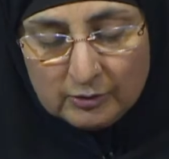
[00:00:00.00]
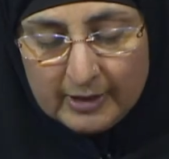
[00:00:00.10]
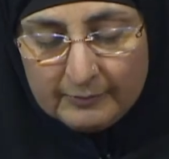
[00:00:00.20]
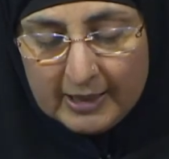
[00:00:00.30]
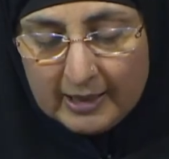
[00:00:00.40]
you
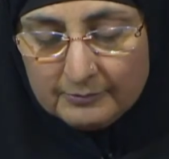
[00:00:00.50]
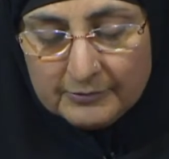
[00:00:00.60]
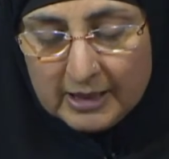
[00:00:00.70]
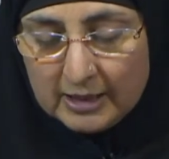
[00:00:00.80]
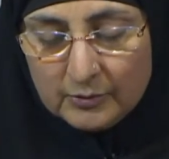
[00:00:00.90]
may become
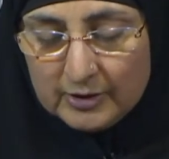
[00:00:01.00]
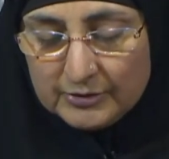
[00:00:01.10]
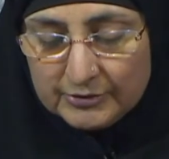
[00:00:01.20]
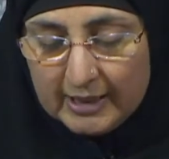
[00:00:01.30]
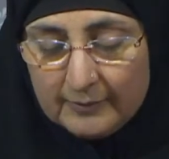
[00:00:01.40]
equal
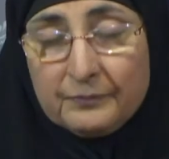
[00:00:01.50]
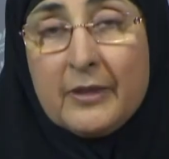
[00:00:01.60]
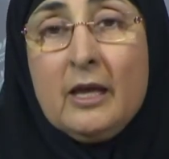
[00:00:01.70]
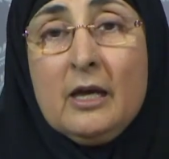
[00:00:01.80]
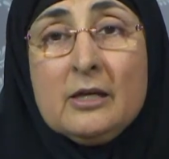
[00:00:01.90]
to them,
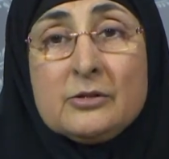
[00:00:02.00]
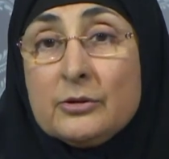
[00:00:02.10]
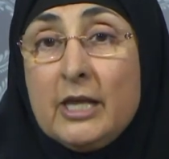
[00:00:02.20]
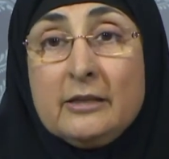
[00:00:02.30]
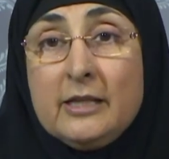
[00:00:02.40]
so
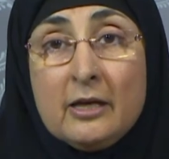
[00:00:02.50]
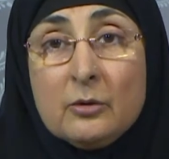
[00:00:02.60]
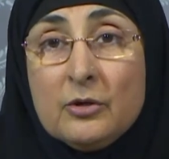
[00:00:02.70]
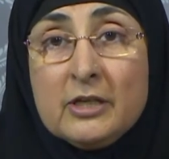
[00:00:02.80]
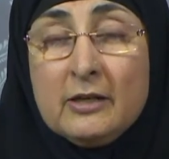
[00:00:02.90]
that their
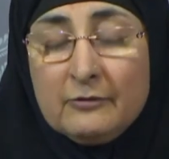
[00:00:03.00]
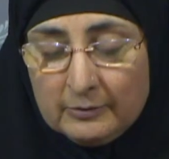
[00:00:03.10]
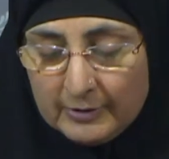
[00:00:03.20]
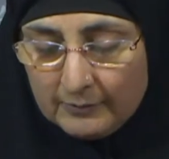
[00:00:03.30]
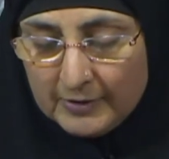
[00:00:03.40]
own evil
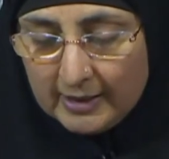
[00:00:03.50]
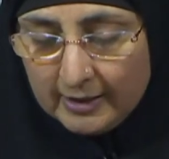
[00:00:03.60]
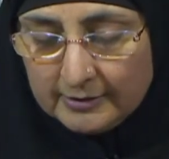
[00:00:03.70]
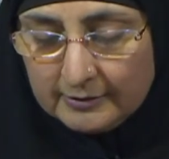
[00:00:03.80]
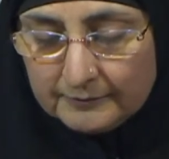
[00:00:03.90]
may be
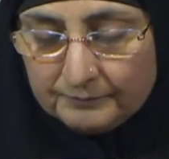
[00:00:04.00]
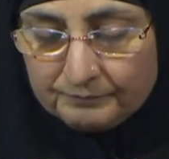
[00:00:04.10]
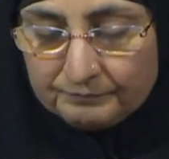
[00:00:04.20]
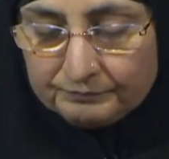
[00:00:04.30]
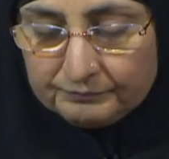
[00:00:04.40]
hidden.
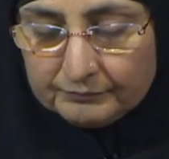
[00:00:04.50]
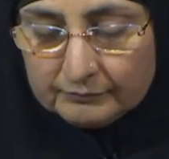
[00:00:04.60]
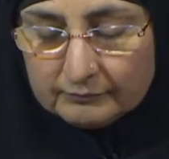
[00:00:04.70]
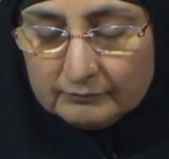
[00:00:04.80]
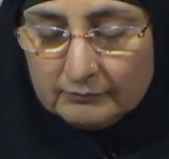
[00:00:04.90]

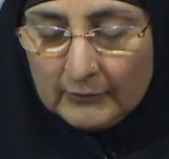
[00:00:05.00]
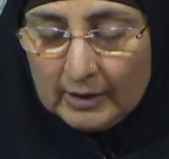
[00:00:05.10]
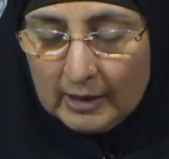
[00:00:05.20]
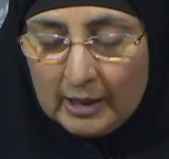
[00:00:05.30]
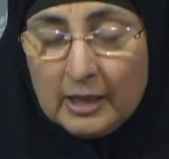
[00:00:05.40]

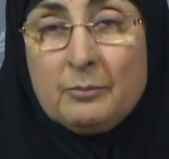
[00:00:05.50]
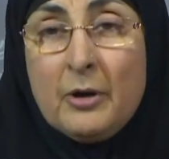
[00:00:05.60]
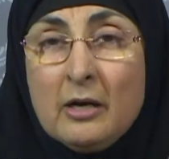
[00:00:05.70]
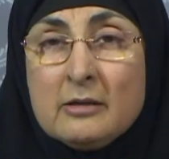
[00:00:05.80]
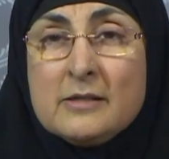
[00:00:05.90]

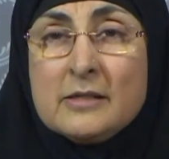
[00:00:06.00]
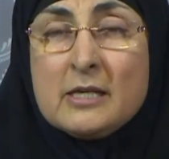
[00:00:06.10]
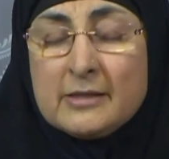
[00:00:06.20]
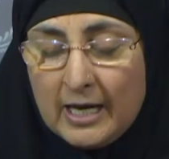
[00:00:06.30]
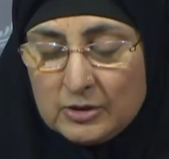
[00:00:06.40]
Hypocrisy
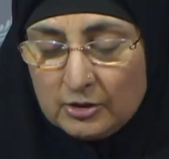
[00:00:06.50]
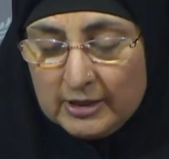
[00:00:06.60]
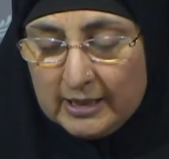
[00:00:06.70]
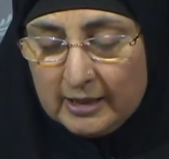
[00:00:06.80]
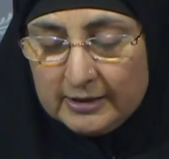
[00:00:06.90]
is
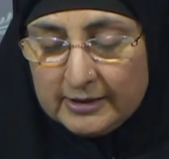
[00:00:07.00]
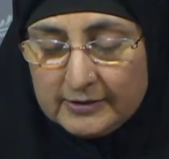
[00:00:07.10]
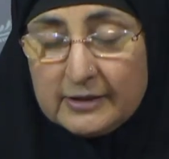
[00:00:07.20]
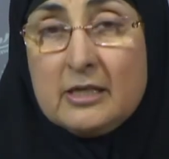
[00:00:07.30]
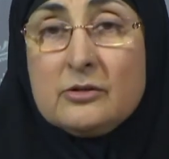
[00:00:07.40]
actually a
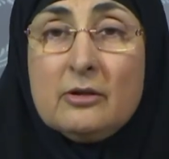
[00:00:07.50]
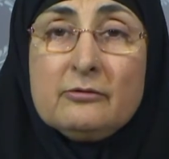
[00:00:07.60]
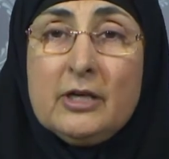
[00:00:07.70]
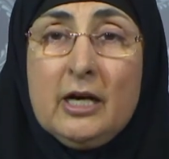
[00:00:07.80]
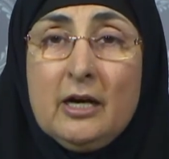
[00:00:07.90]
disease
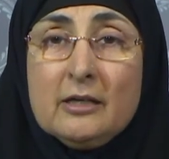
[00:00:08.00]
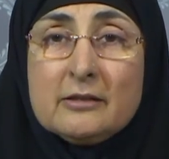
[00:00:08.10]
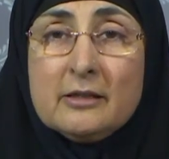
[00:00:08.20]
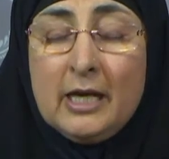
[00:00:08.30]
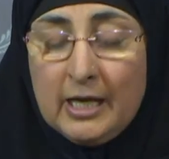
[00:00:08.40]
of the heart.